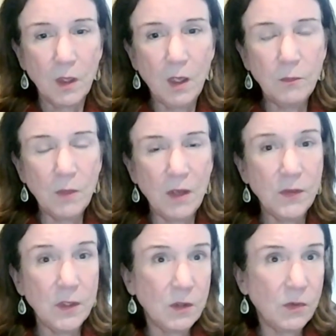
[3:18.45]
Um, I
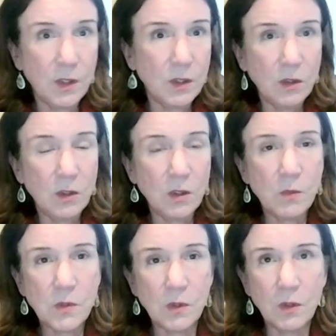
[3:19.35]
think that there
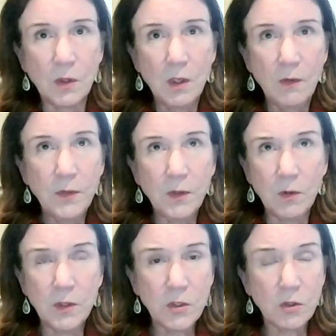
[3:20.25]
was a the
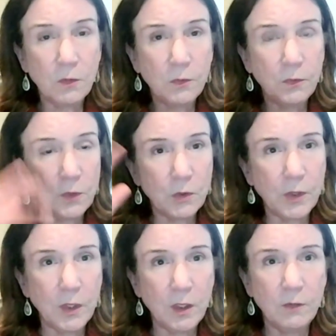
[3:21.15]
initial
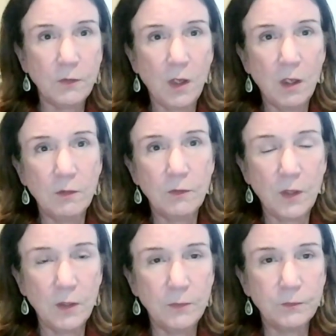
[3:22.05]
flurry of of
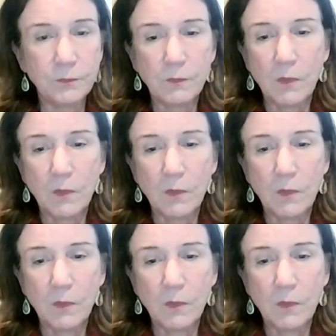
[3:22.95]
um,